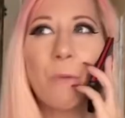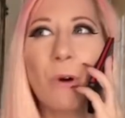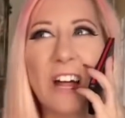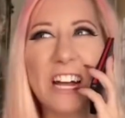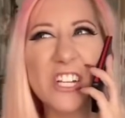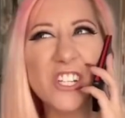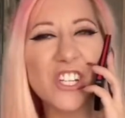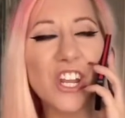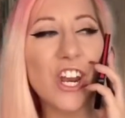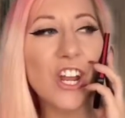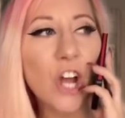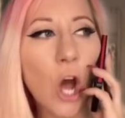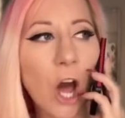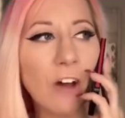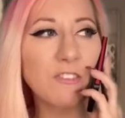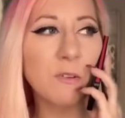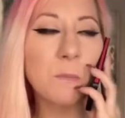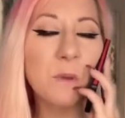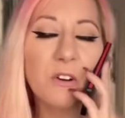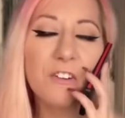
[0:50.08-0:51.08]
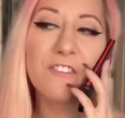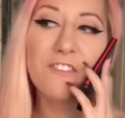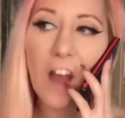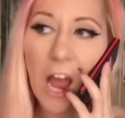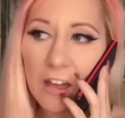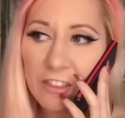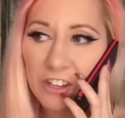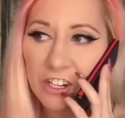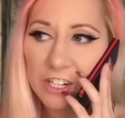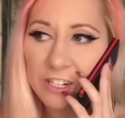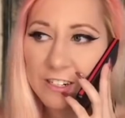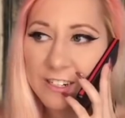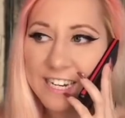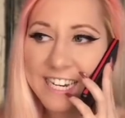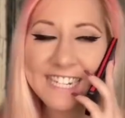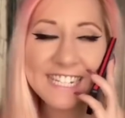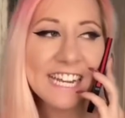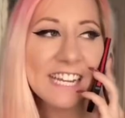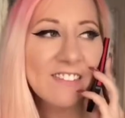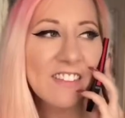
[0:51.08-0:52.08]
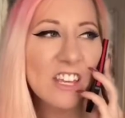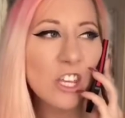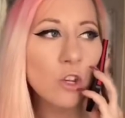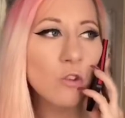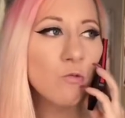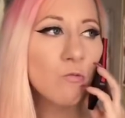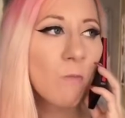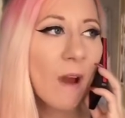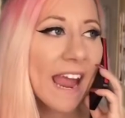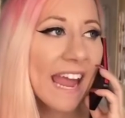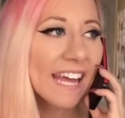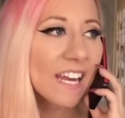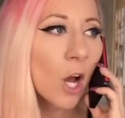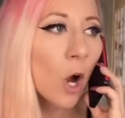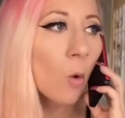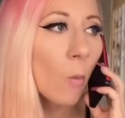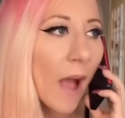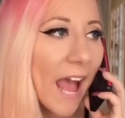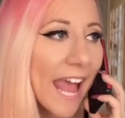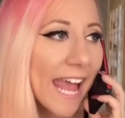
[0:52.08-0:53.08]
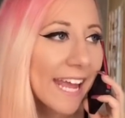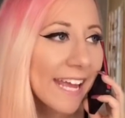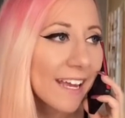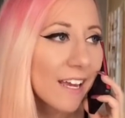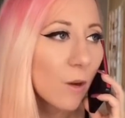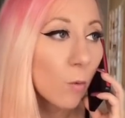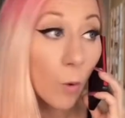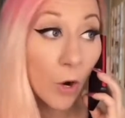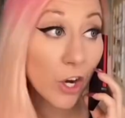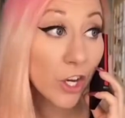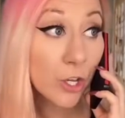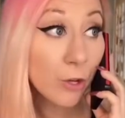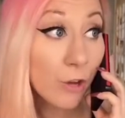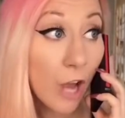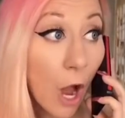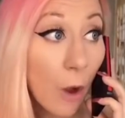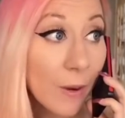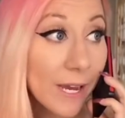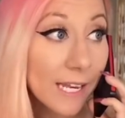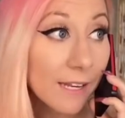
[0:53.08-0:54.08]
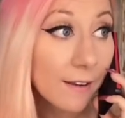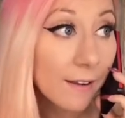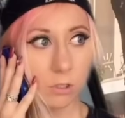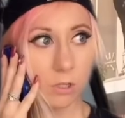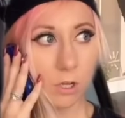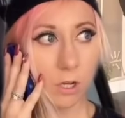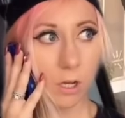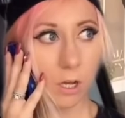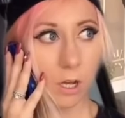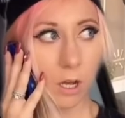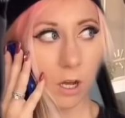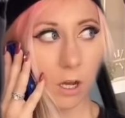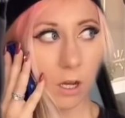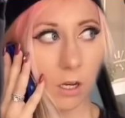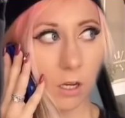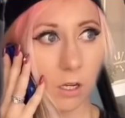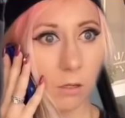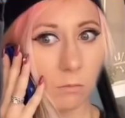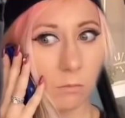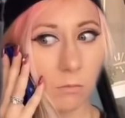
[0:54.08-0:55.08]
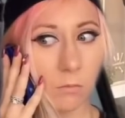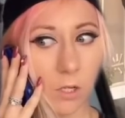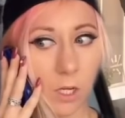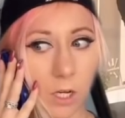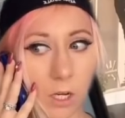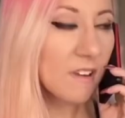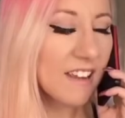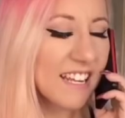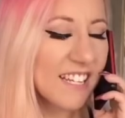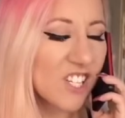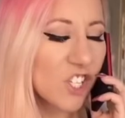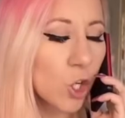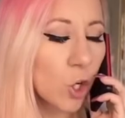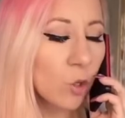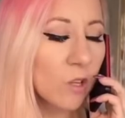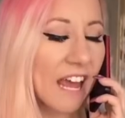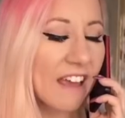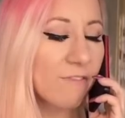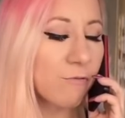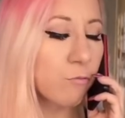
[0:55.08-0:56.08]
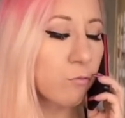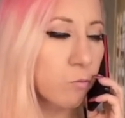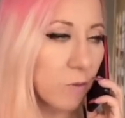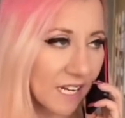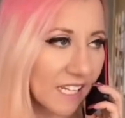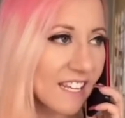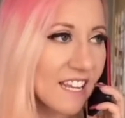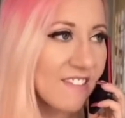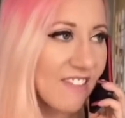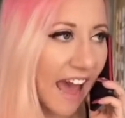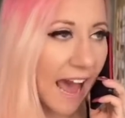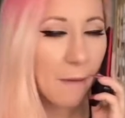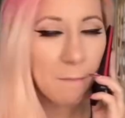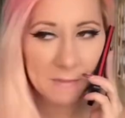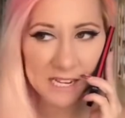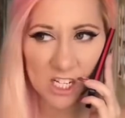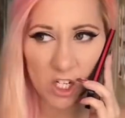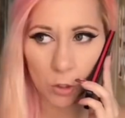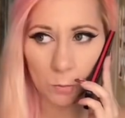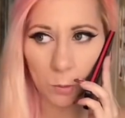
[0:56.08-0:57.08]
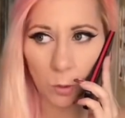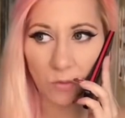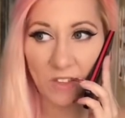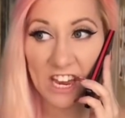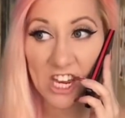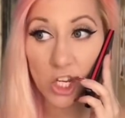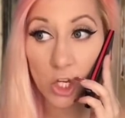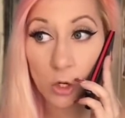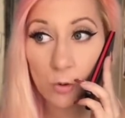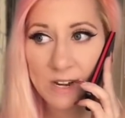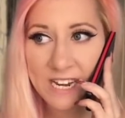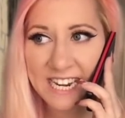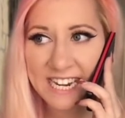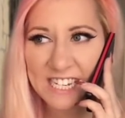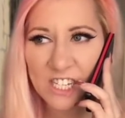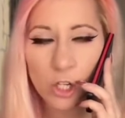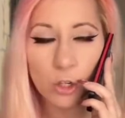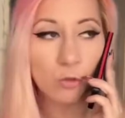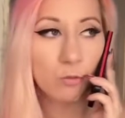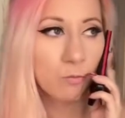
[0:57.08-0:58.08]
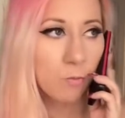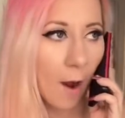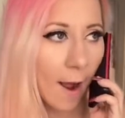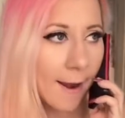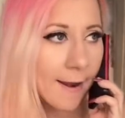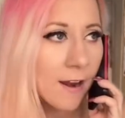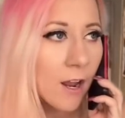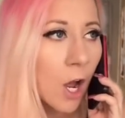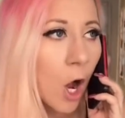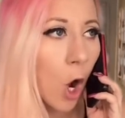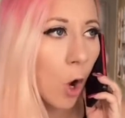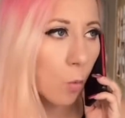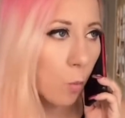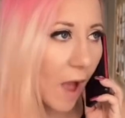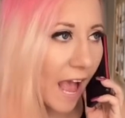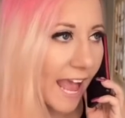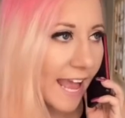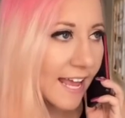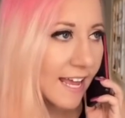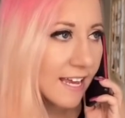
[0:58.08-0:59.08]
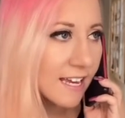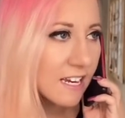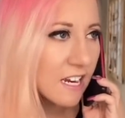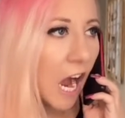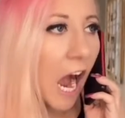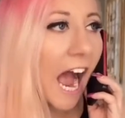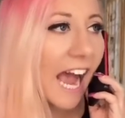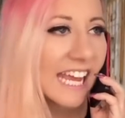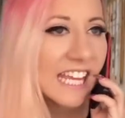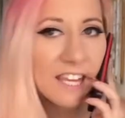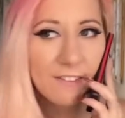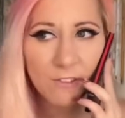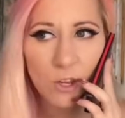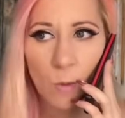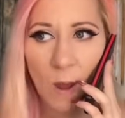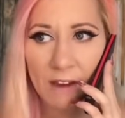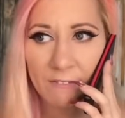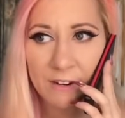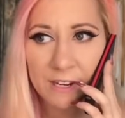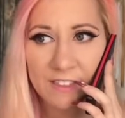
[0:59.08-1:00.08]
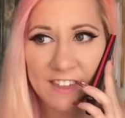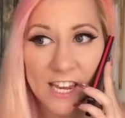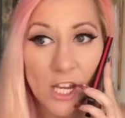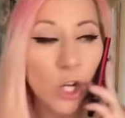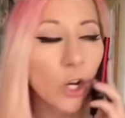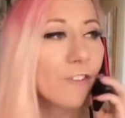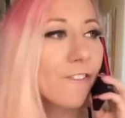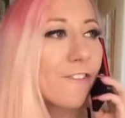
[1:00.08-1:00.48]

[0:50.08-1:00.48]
well, I just got a call from your father. He said that you ran away. Where are you going? Um, is your life really that miserable that you needed to run away? I give you everything. Your